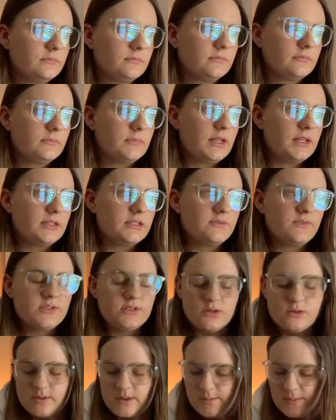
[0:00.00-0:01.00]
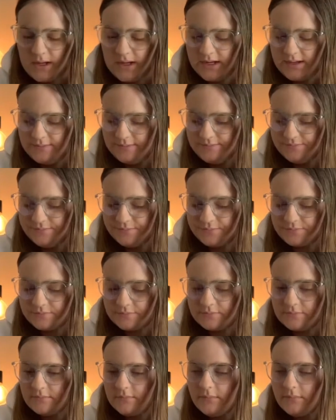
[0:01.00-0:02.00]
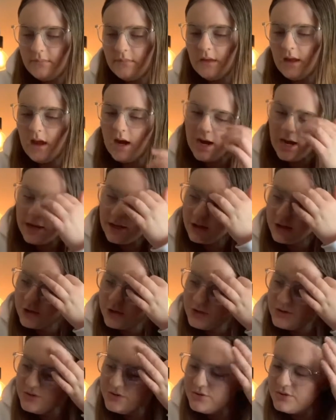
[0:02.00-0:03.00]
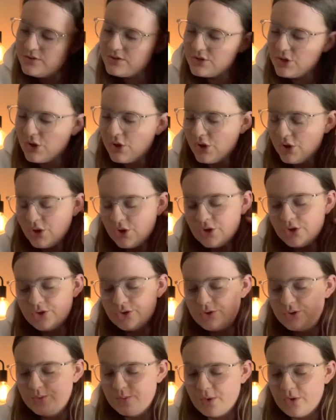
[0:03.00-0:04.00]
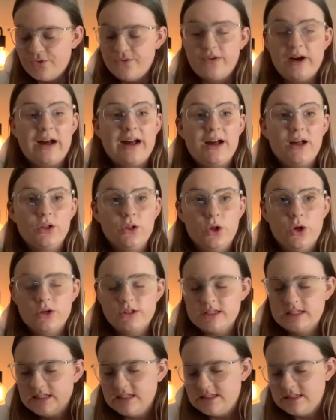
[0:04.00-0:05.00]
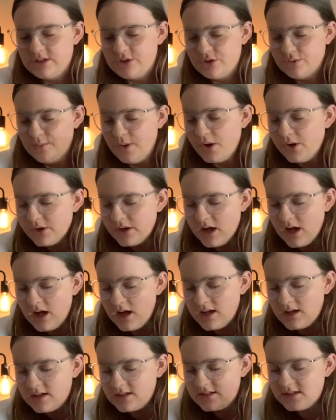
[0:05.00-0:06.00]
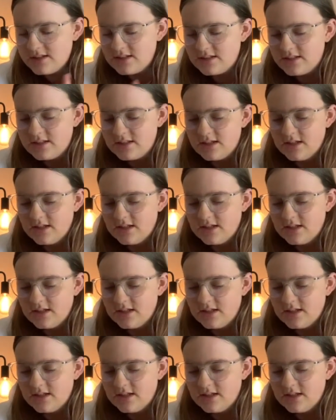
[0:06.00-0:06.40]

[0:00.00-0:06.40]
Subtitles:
Thanks for stopping by. I use Spotify a lot to listen to podcasts.